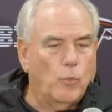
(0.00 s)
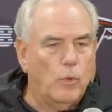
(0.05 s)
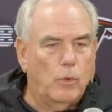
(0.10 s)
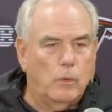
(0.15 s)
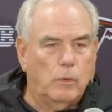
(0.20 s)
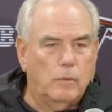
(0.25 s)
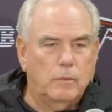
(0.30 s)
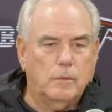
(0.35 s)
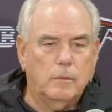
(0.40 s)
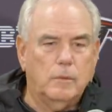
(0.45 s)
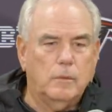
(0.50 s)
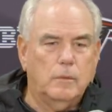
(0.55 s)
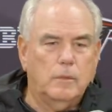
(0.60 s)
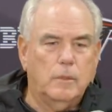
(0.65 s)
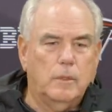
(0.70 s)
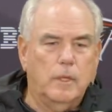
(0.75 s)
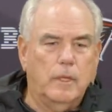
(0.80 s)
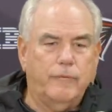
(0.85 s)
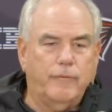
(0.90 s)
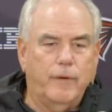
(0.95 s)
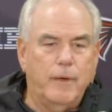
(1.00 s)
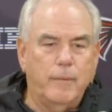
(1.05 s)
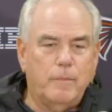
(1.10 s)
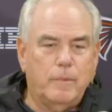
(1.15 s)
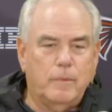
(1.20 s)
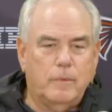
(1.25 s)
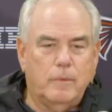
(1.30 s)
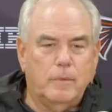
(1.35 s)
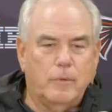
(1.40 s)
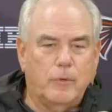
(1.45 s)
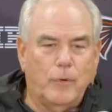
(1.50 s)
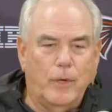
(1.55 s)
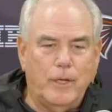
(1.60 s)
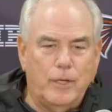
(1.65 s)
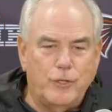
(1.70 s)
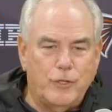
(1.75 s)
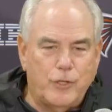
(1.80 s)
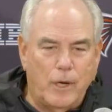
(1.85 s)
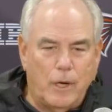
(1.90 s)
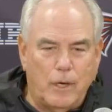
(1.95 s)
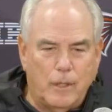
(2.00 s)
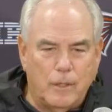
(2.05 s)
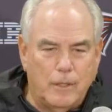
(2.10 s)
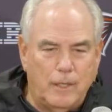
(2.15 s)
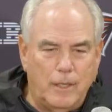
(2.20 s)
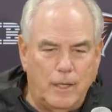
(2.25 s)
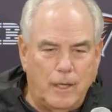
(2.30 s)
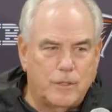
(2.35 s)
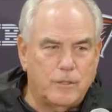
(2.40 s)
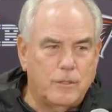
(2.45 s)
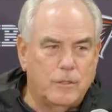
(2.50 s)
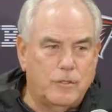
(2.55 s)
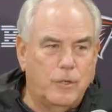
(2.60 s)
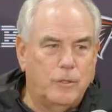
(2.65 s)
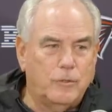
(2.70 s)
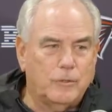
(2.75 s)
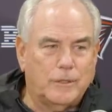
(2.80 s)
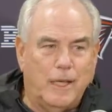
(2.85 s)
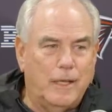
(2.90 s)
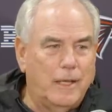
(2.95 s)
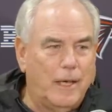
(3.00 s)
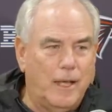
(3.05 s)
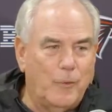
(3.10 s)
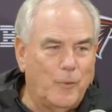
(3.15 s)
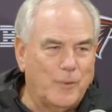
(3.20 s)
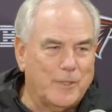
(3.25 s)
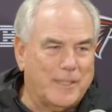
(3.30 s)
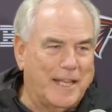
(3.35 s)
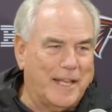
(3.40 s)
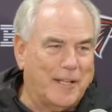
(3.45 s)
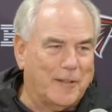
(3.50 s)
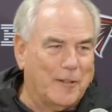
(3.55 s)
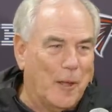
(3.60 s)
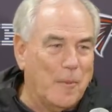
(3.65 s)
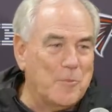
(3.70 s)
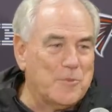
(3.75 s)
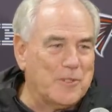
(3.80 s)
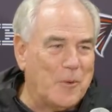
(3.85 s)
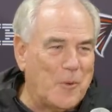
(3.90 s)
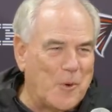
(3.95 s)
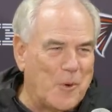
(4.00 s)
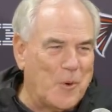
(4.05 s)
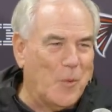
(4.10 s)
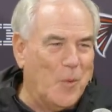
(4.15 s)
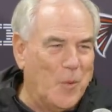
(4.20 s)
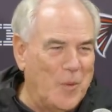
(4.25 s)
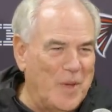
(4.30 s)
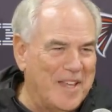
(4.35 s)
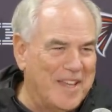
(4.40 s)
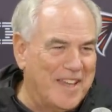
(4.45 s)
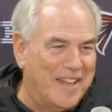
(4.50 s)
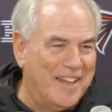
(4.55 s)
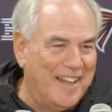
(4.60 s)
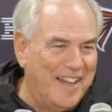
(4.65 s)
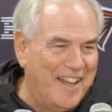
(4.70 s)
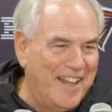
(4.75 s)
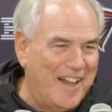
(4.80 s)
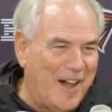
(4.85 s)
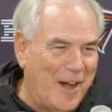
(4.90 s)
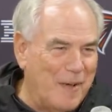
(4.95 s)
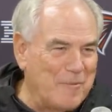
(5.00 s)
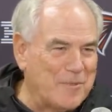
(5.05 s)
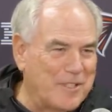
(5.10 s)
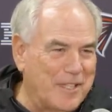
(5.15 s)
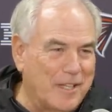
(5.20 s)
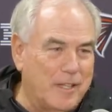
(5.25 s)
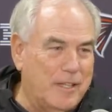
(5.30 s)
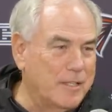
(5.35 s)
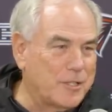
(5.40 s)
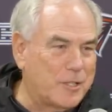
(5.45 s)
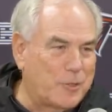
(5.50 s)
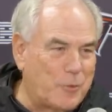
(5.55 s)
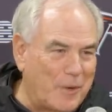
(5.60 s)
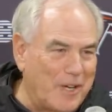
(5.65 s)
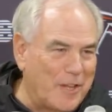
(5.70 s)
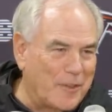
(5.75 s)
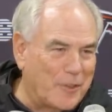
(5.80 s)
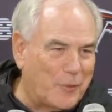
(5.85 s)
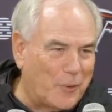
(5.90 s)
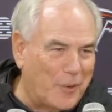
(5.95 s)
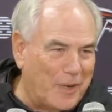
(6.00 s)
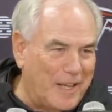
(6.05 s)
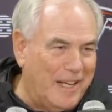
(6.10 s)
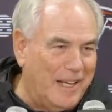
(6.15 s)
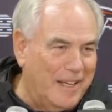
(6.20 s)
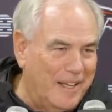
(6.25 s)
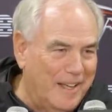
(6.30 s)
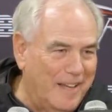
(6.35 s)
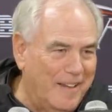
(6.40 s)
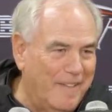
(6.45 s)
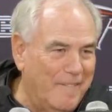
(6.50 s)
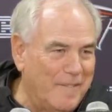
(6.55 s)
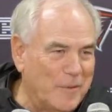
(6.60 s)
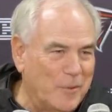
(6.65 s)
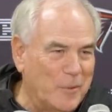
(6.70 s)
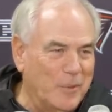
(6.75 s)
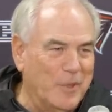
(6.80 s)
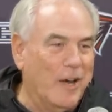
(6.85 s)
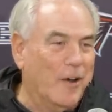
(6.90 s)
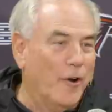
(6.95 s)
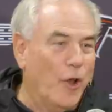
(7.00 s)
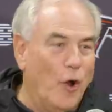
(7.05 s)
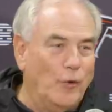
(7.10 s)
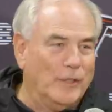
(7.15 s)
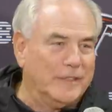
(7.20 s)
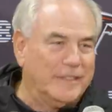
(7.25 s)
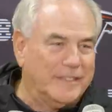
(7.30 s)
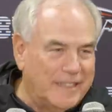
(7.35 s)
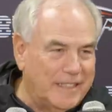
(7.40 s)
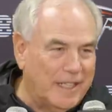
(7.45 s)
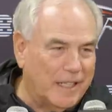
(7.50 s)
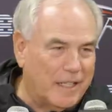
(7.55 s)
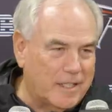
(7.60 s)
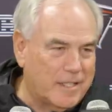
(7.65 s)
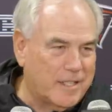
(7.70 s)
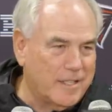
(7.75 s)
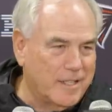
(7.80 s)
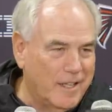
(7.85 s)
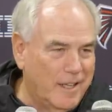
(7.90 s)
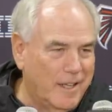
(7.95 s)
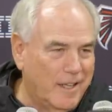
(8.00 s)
Well, if I'm Grady Jarrett and Deion Jones, I, I don't want to take lumps. I want to win. I'm still, this three and three. We aren't 0 and 6.